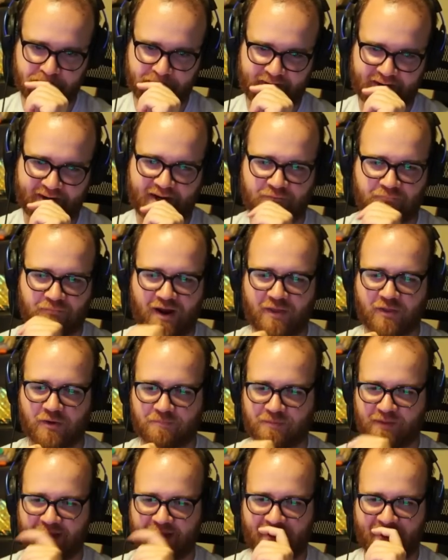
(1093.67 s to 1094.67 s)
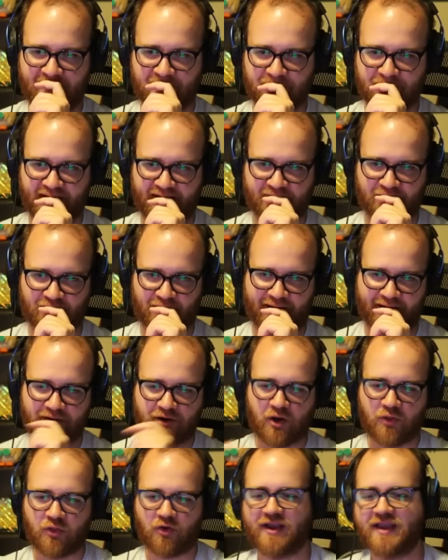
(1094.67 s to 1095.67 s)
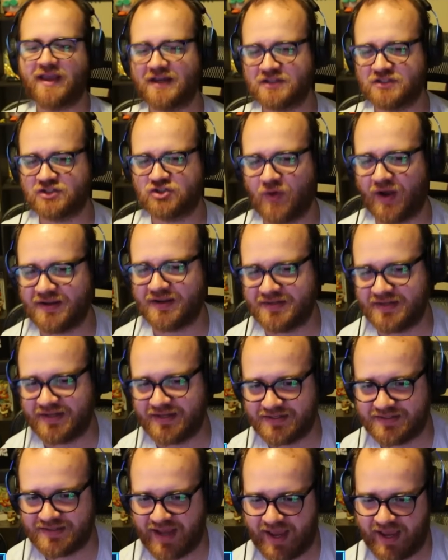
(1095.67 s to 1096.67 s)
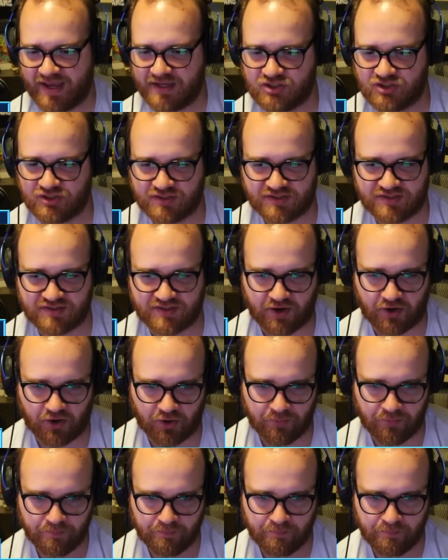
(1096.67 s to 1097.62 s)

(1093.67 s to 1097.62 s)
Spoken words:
I'd rather play Ant-Man, right? Although I guess, do I need to hedge the center?